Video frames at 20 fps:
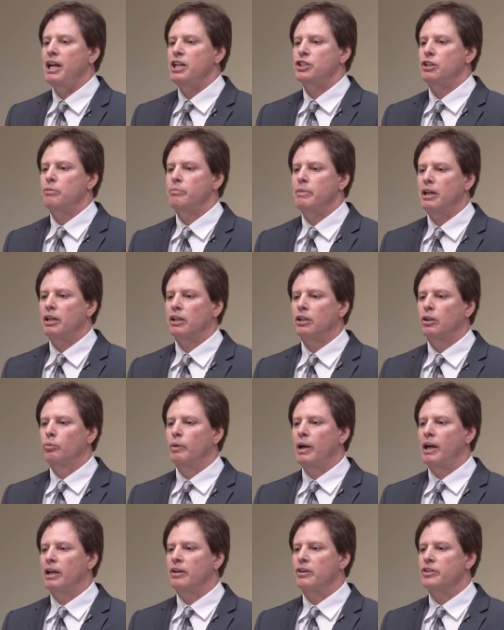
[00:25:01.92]
patient
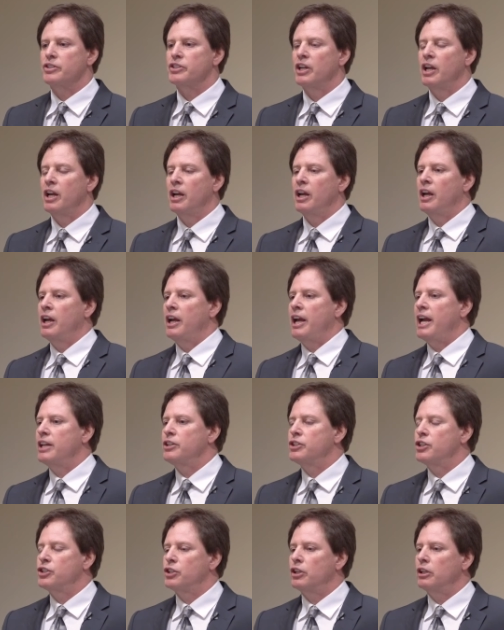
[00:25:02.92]
medical records
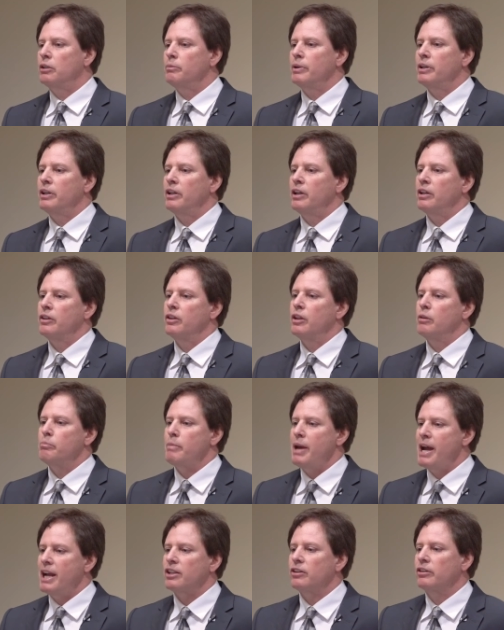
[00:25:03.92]
and determined
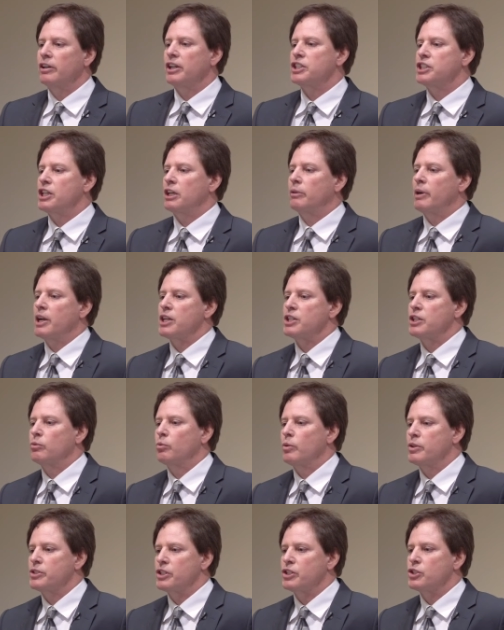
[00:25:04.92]
that macular
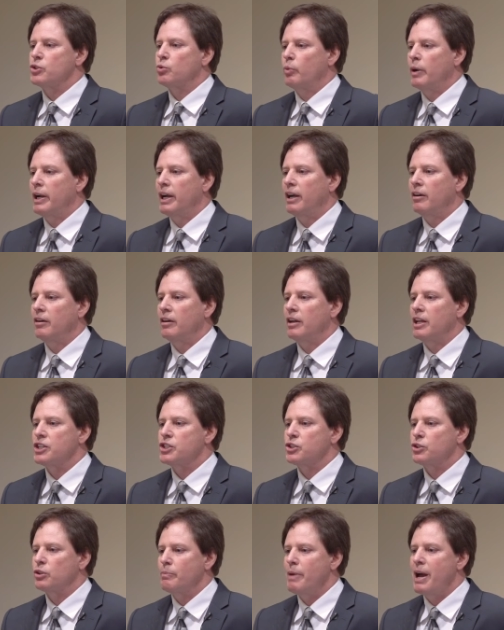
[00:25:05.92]
degeneration was as rare
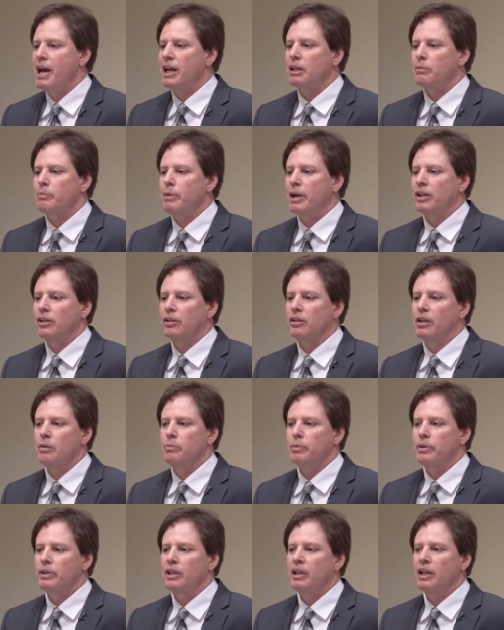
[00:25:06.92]
as traumatic
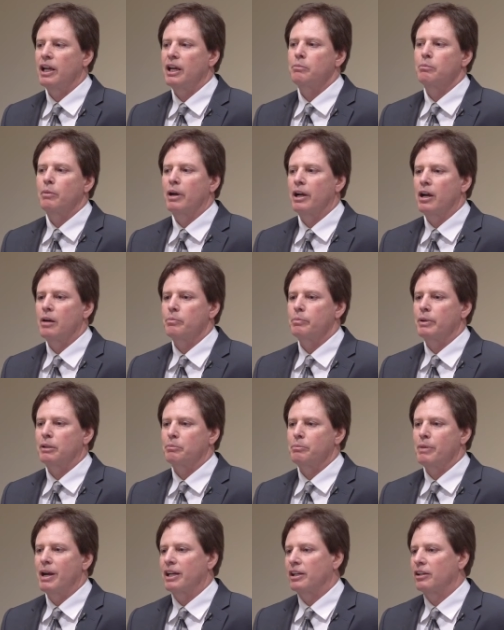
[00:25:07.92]
maculopathy and
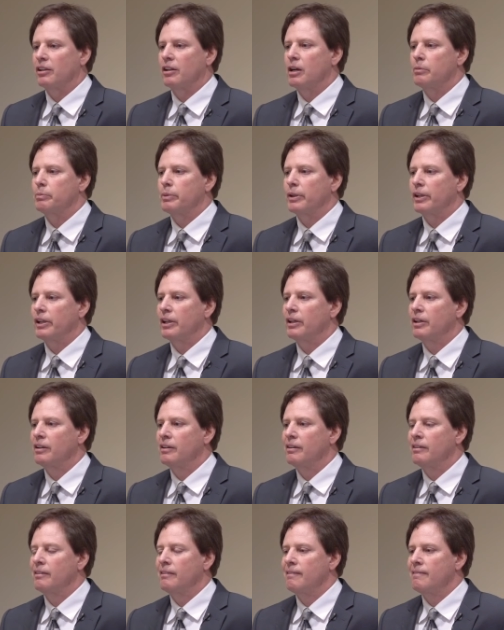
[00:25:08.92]
myopic maculopathy.
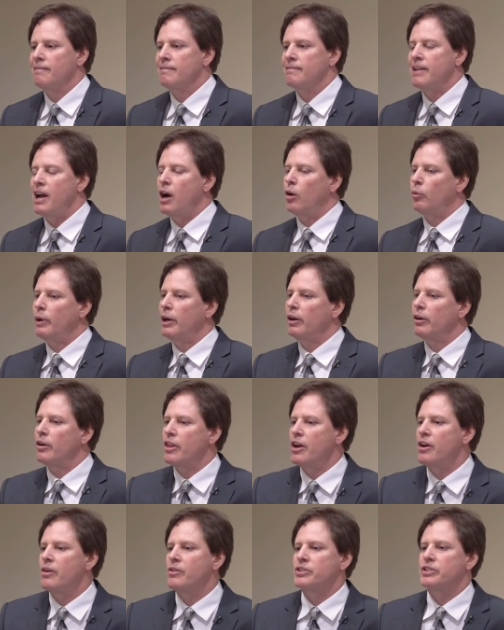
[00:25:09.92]
How rare
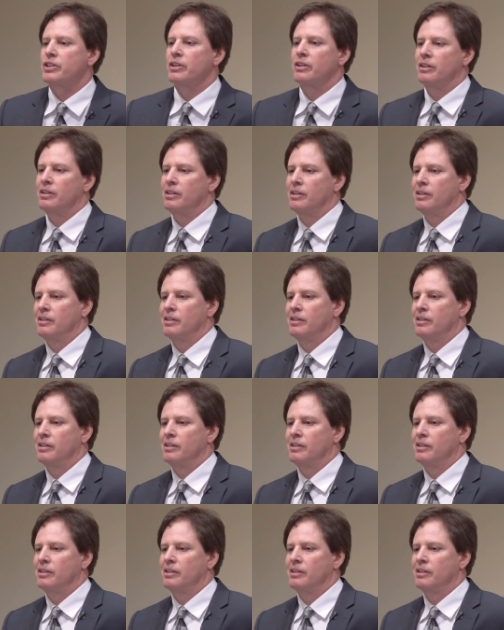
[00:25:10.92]
are those?